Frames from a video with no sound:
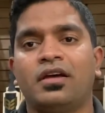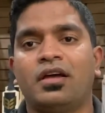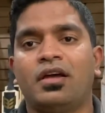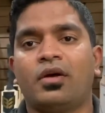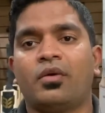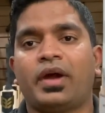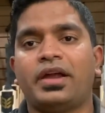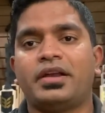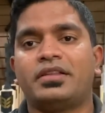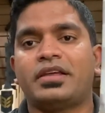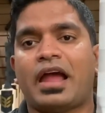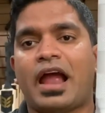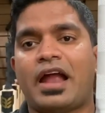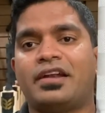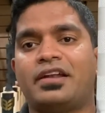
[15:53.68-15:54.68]
right? The
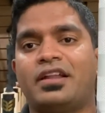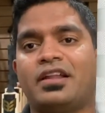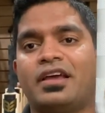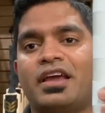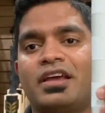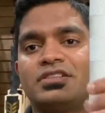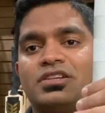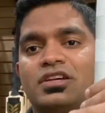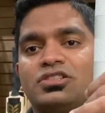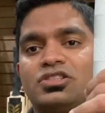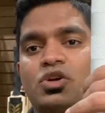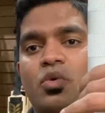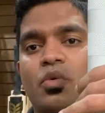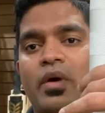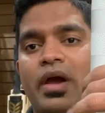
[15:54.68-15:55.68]
handle is
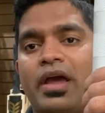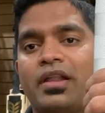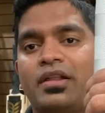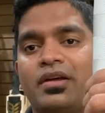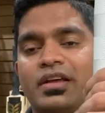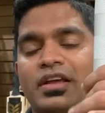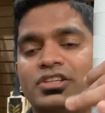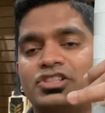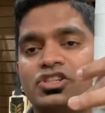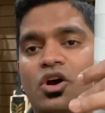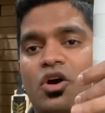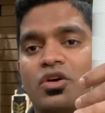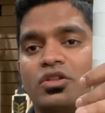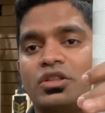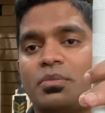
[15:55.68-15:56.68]
square-ish
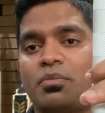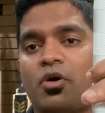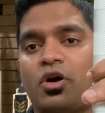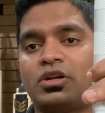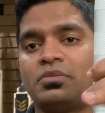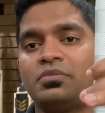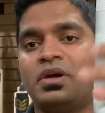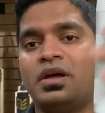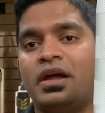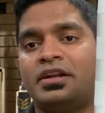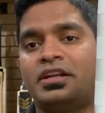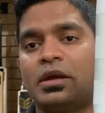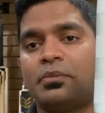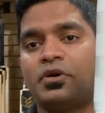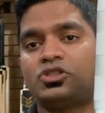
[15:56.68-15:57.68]
on the bottom,
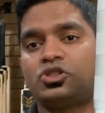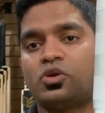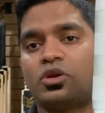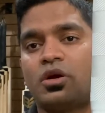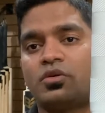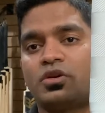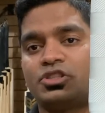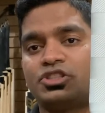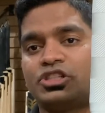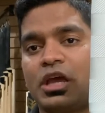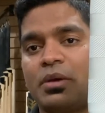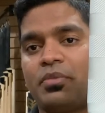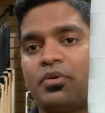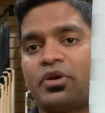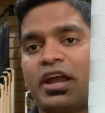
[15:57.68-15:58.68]
tapers to a rounder
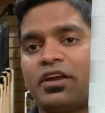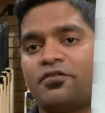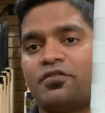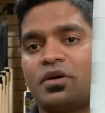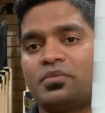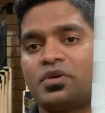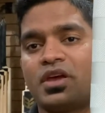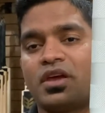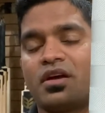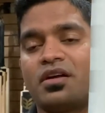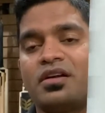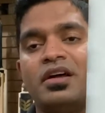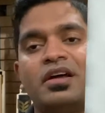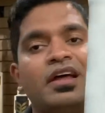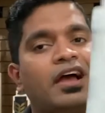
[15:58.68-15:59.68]
shape right from here.
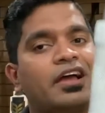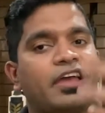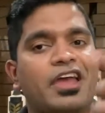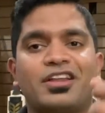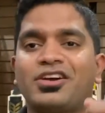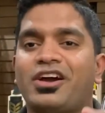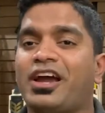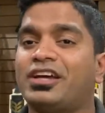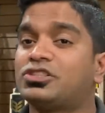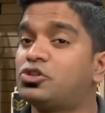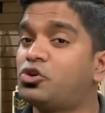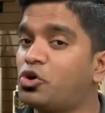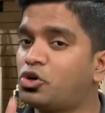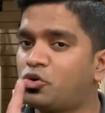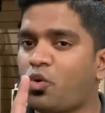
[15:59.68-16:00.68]
Again guys,
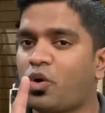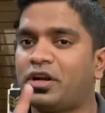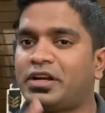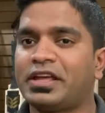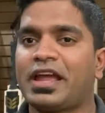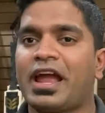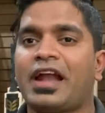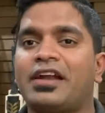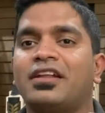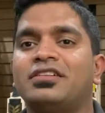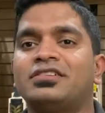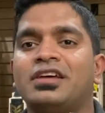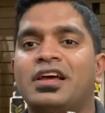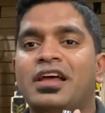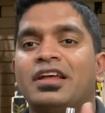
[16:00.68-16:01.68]
good quality handles,
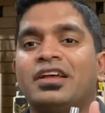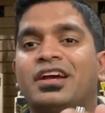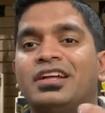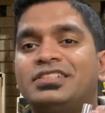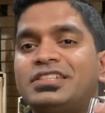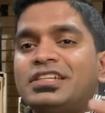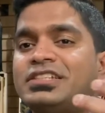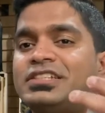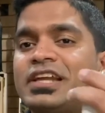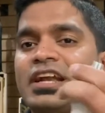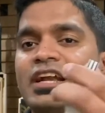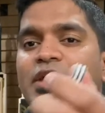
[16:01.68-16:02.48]
consistently